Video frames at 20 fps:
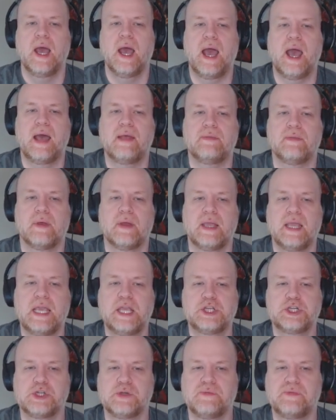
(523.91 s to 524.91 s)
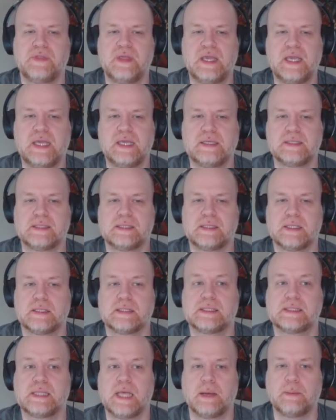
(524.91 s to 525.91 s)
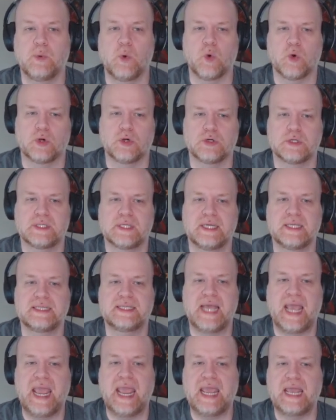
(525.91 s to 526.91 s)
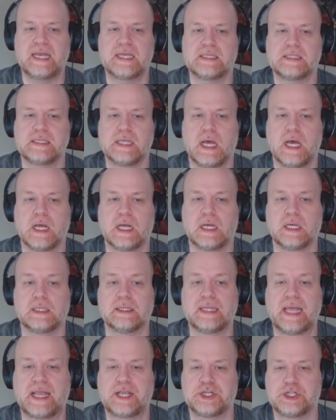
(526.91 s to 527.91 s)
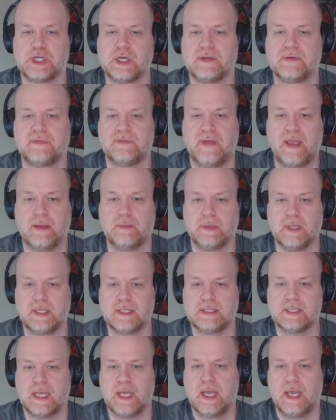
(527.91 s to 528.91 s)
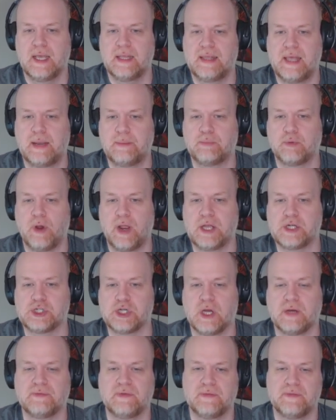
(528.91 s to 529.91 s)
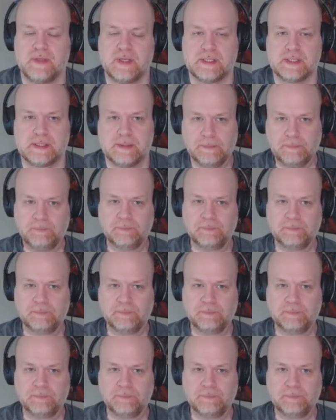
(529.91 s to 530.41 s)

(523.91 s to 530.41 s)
And each of these suborders contains a collection of families that branch off of this.